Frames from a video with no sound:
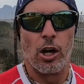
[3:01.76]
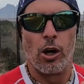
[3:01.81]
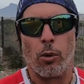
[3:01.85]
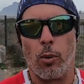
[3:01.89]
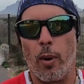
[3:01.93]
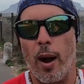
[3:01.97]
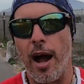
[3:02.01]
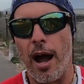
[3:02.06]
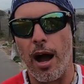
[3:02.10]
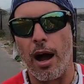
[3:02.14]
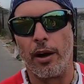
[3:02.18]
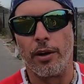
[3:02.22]

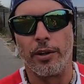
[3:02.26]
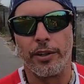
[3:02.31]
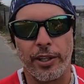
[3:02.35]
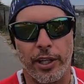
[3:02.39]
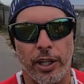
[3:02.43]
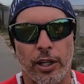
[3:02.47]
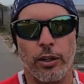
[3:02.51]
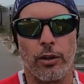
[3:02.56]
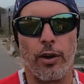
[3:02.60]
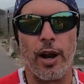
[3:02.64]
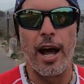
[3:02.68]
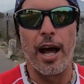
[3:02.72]
wound
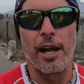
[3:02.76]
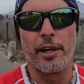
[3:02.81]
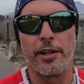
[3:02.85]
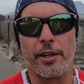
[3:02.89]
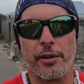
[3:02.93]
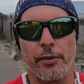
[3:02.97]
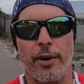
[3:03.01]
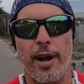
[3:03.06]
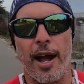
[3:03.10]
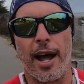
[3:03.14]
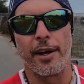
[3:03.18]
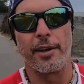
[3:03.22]
round
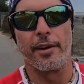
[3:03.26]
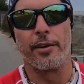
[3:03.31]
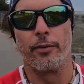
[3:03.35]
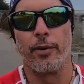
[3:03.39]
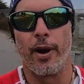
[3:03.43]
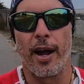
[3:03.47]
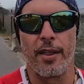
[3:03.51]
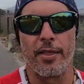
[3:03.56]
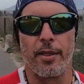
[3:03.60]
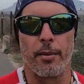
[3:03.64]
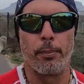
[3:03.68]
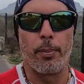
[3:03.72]
and round and
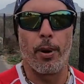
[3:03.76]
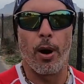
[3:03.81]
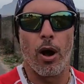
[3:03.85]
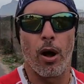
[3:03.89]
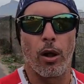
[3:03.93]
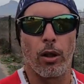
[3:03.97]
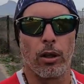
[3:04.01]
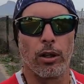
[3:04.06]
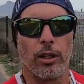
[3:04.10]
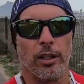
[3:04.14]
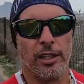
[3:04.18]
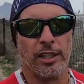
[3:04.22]
round the
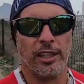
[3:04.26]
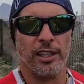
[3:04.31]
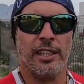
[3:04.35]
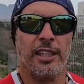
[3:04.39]
pole,